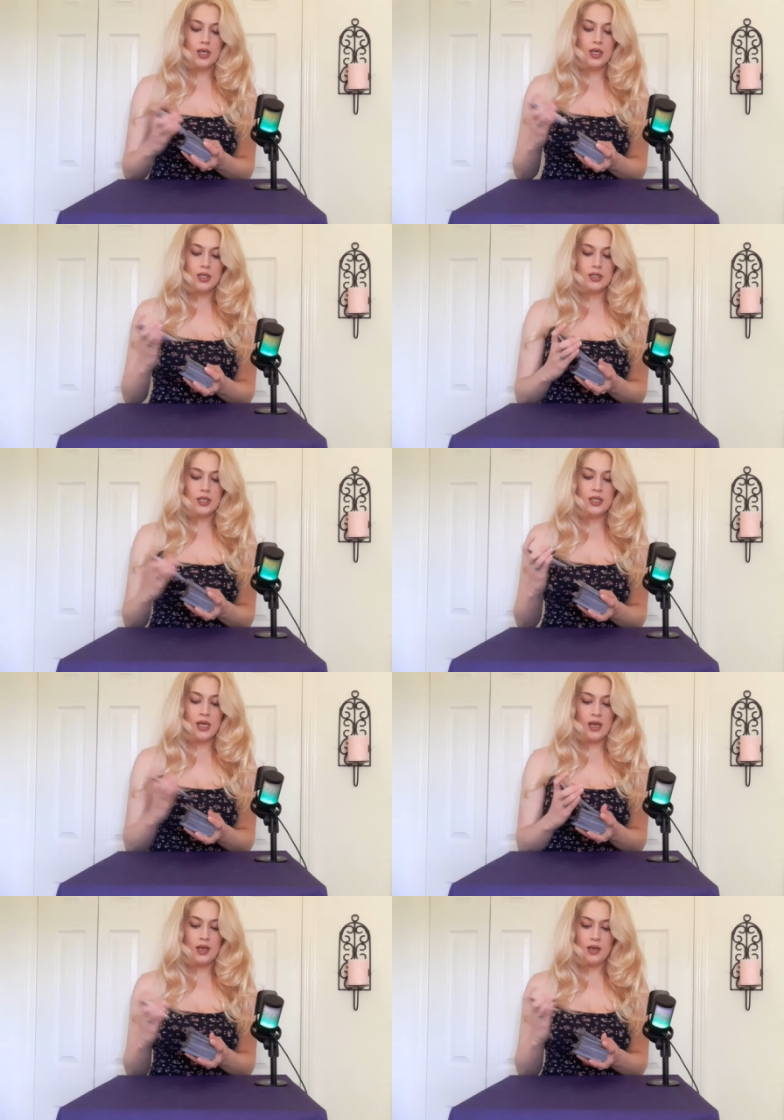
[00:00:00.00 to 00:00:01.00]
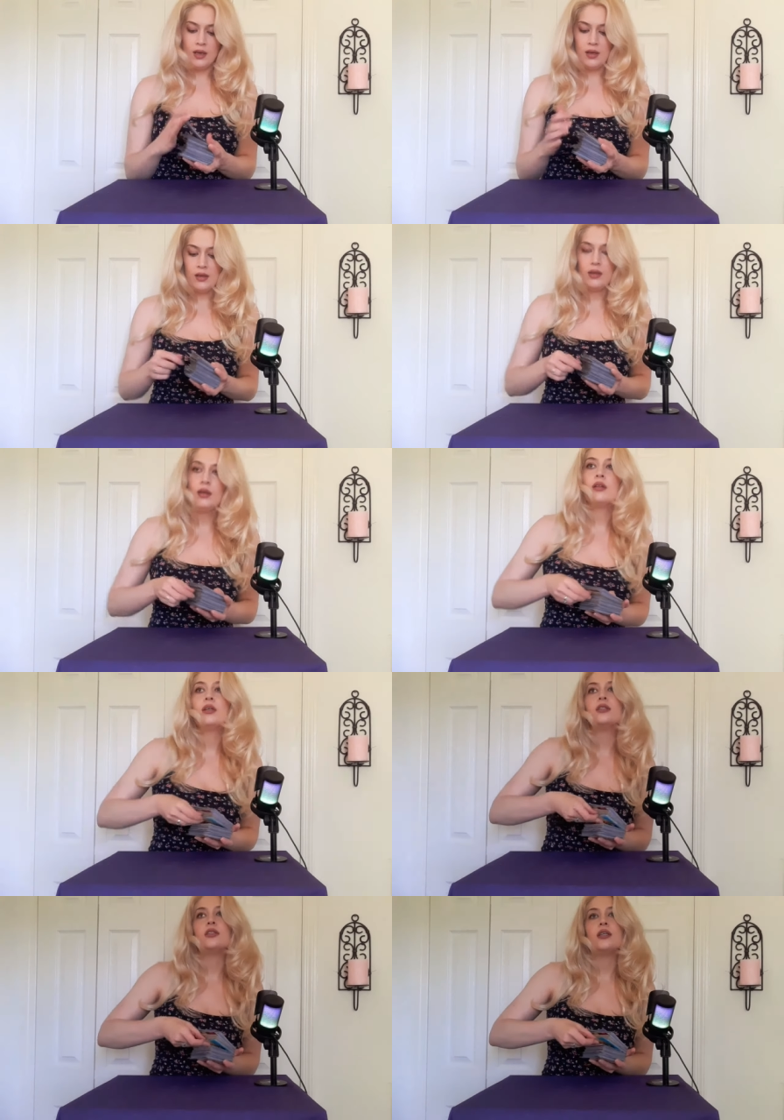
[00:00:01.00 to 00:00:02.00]
today?
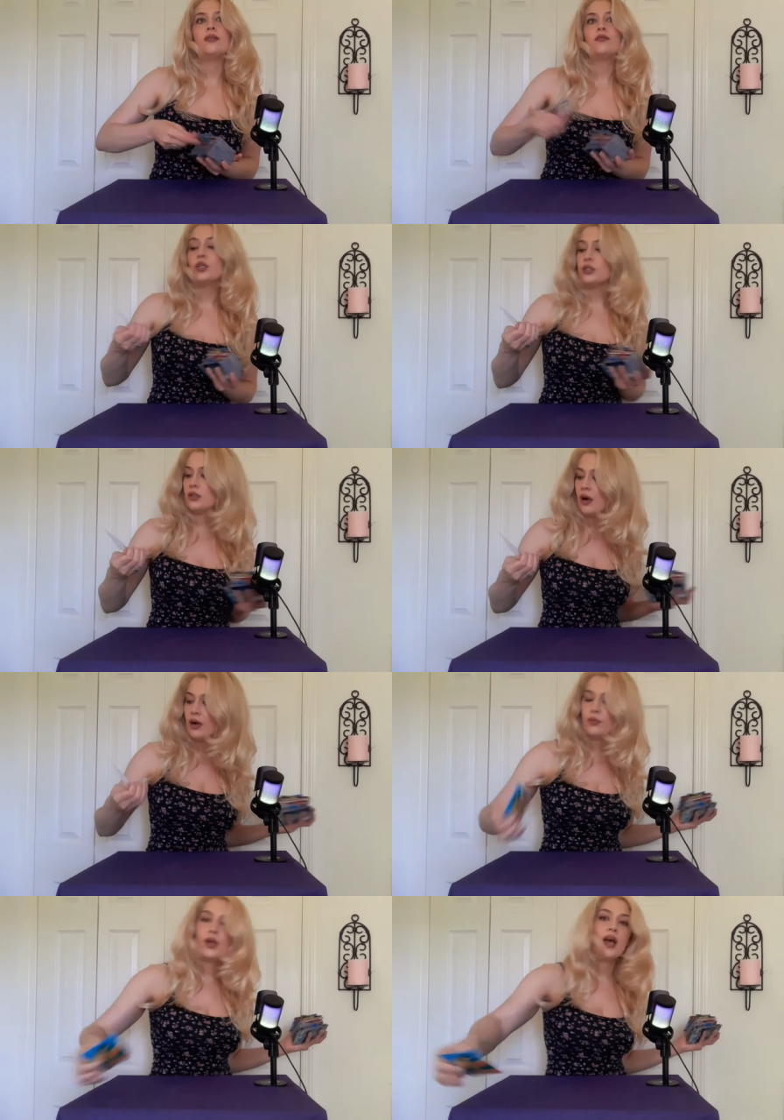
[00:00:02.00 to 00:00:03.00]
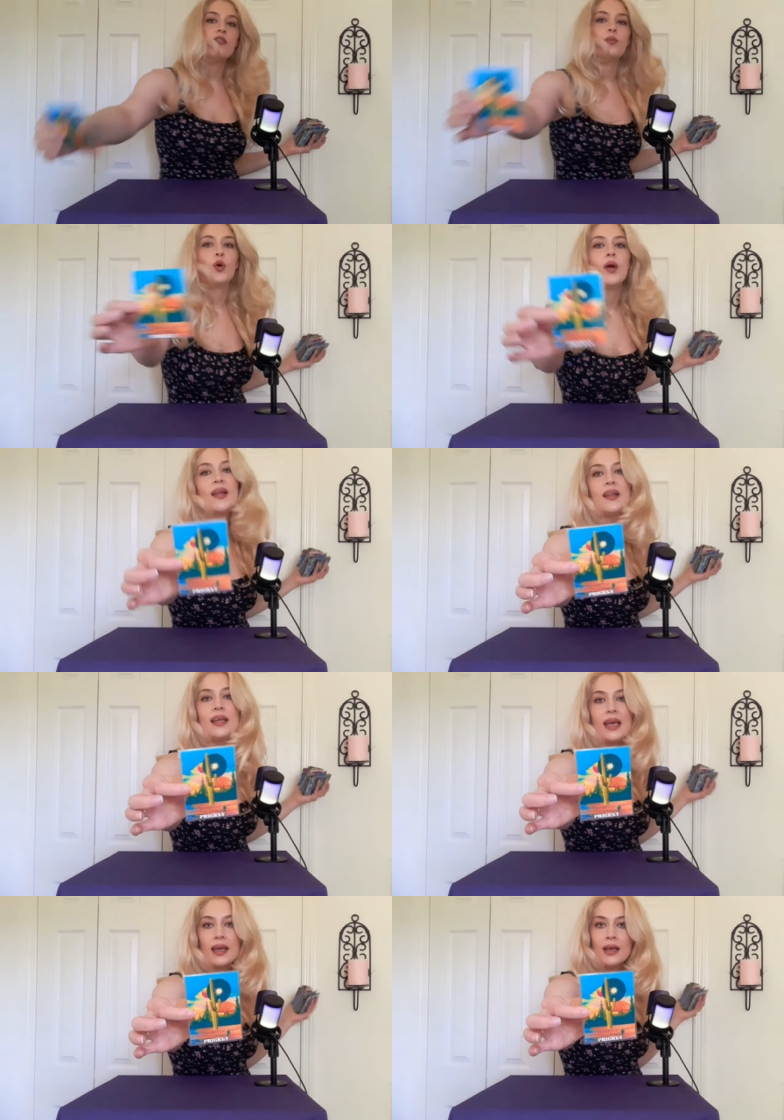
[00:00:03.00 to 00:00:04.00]
Let's see. First card, we have
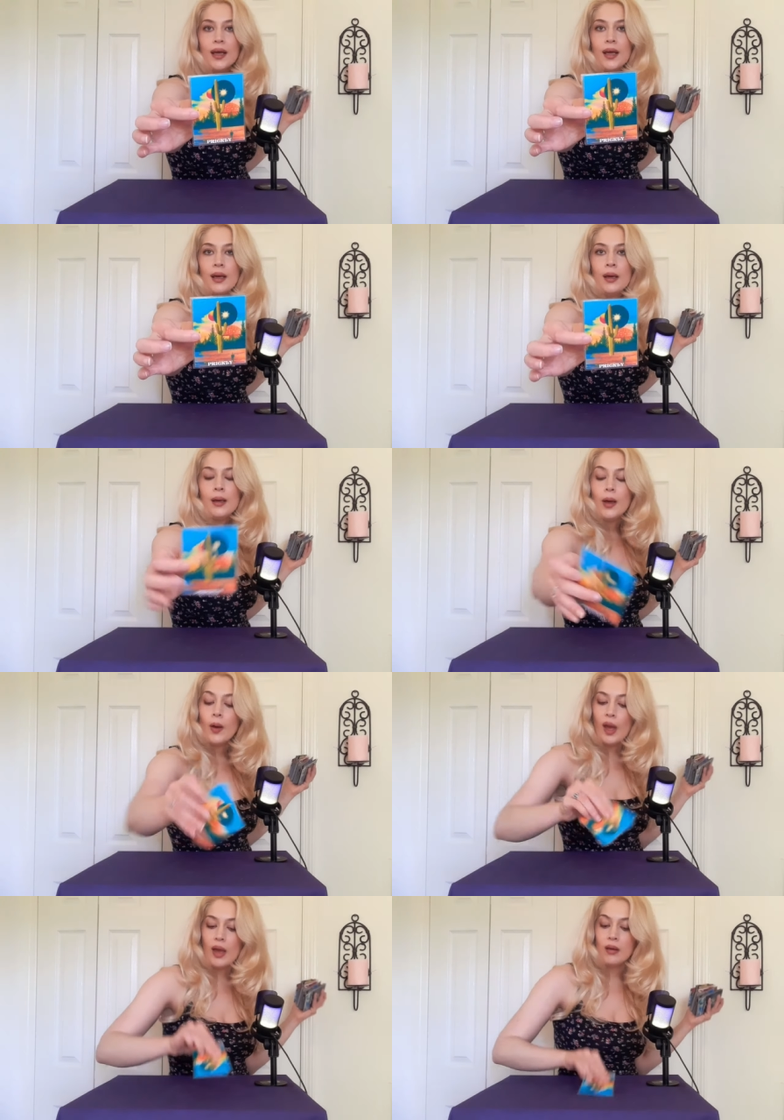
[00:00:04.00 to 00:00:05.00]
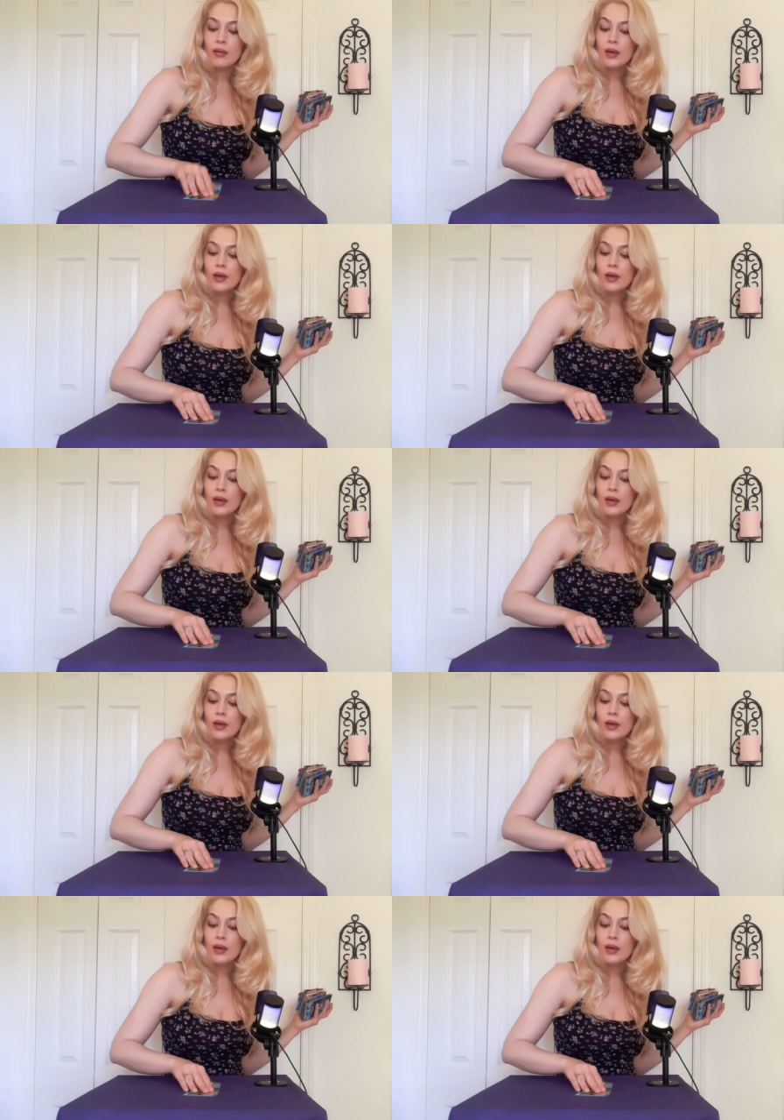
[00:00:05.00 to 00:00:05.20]
prickly. Okay.